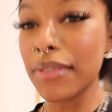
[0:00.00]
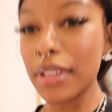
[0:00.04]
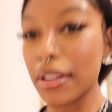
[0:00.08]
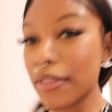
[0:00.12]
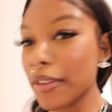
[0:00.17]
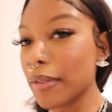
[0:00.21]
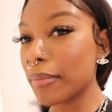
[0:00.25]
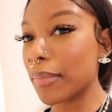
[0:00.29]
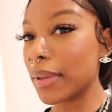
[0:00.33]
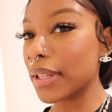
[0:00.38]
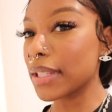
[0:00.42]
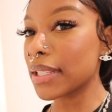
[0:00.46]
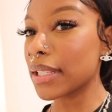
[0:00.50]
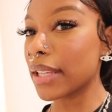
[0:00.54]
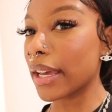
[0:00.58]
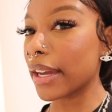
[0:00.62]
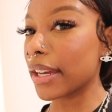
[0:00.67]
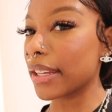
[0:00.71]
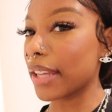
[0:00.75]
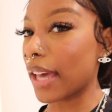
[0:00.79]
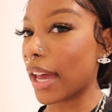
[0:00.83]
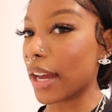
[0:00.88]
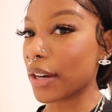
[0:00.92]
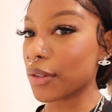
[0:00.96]
never been to like
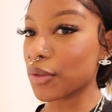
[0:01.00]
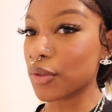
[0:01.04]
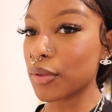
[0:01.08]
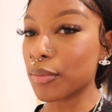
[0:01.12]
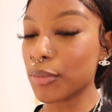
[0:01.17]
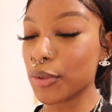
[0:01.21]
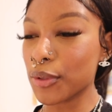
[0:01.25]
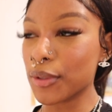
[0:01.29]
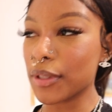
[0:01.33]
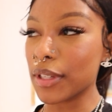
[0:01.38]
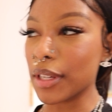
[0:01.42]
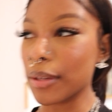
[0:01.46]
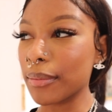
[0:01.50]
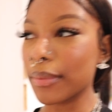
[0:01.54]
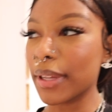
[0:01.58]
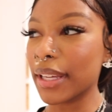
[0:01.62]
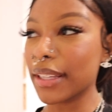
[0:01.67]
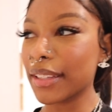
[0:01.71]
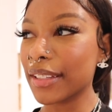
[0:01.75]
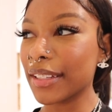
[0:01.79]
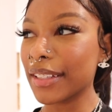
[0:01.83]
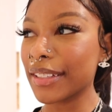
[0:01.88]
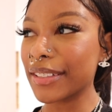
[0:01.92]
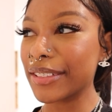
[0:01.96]
an actual museum
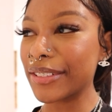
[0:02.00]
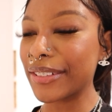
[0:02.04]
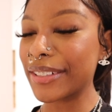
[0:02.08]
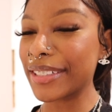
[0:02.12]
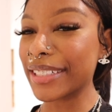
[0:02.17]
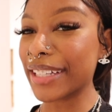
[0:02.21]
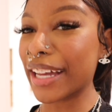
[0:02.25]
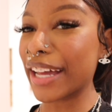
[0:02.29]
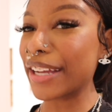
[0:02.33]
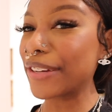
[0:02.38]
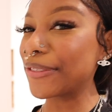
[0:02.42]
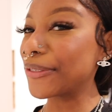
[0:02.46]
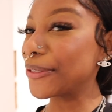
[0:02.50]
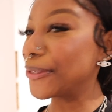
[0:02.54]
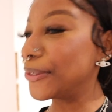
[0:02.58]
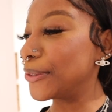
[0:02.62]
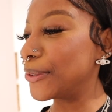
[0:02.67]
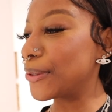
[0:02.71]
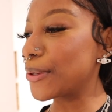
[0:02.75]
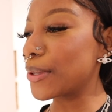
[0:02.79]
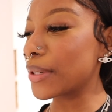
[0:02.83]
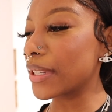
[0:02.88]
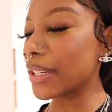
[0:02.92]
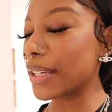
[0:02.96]
like this, so it's kind of
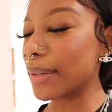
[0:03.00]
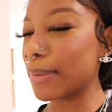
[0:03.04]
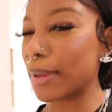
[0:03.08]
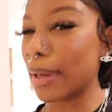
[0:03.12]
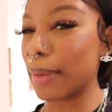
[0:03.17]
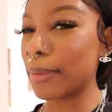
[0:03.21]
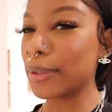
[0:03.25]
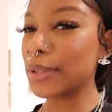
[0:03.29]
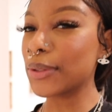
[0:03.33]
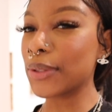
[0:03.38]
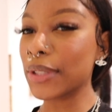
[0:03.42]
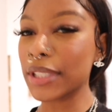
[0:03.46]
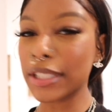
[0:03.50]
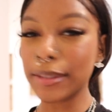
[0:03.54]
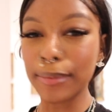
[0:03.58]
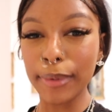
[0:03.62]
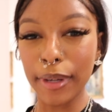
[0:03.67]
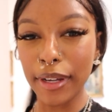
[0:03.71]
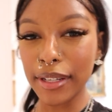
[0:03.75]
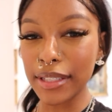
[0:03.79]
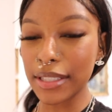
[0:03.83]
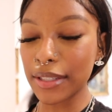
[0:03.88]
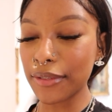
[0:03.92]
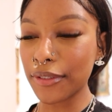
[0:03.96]
cool to be able to
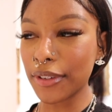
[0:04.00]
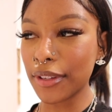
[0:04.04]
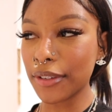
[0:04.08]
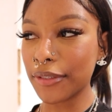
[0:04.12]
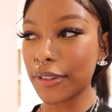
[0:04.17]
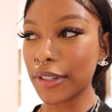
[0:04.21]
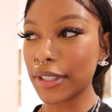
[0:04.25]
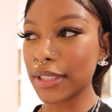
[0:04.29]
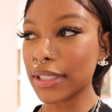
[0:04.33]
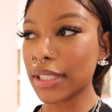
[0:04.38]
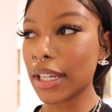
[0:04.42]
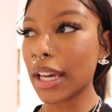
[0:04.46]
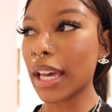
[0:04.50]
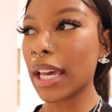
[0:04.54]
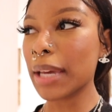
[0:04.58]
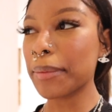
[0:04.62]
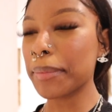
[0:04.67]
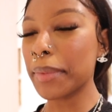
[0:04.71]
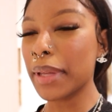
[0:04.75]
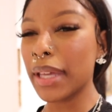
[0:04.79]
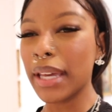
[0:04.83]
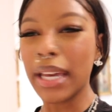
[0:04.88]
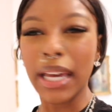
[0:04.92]
experience it for the first time.